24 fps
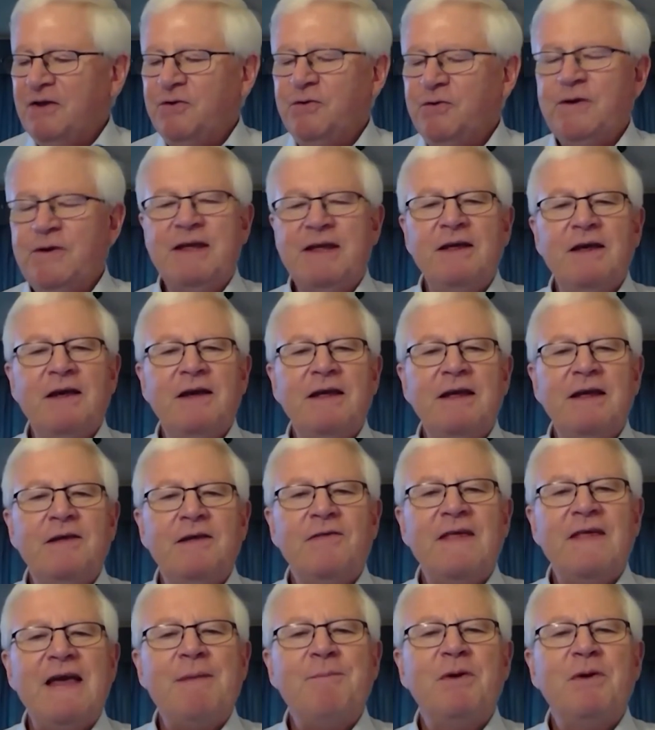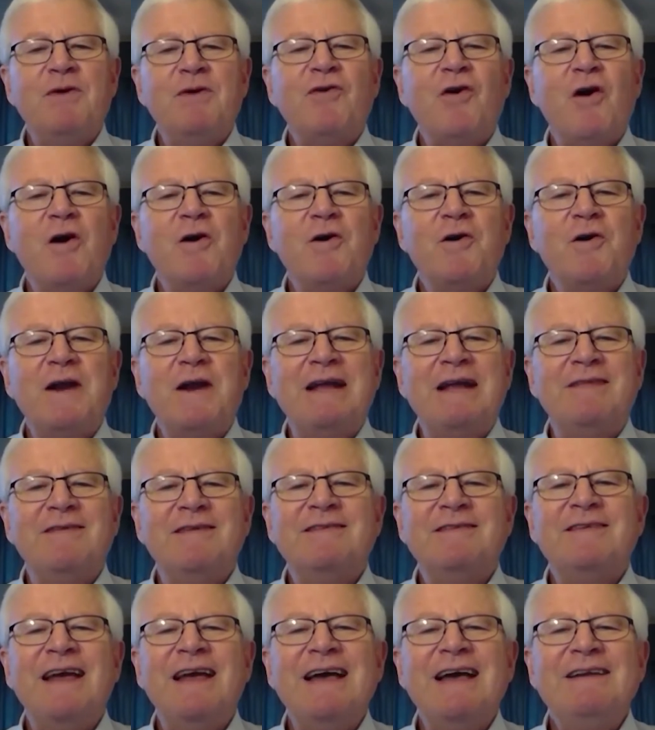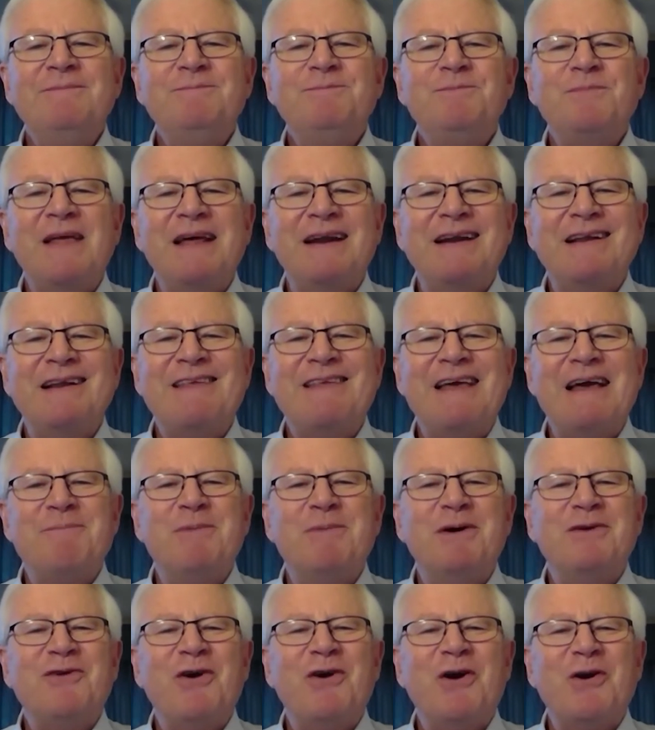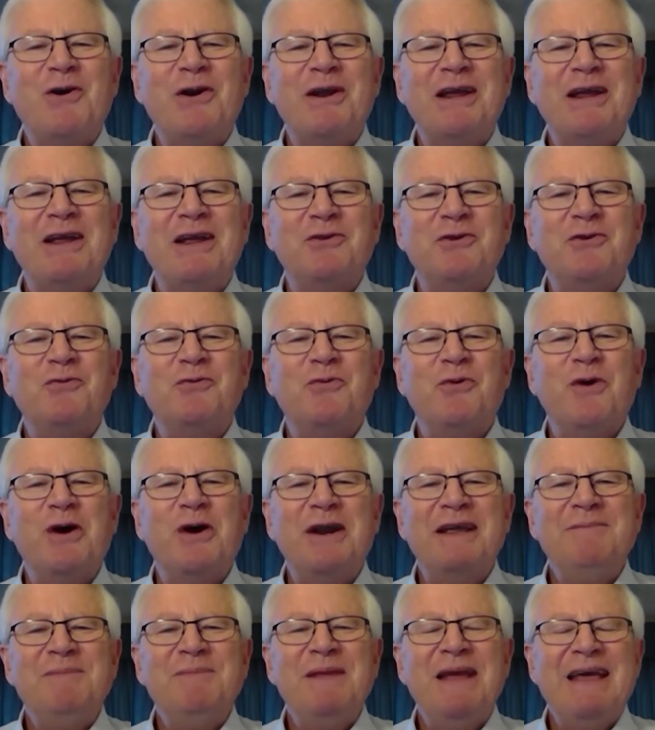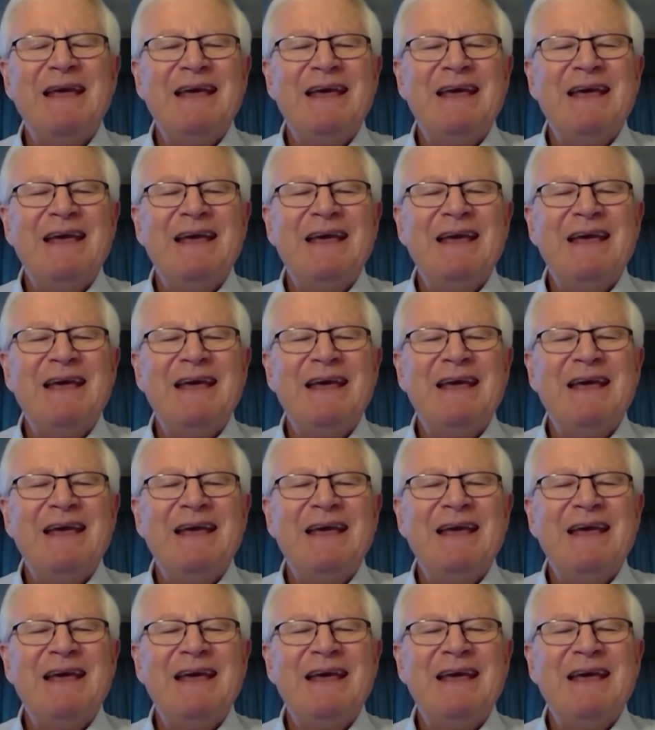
you uh, it's that much harder to get to 10 and it's that much harder to get to 20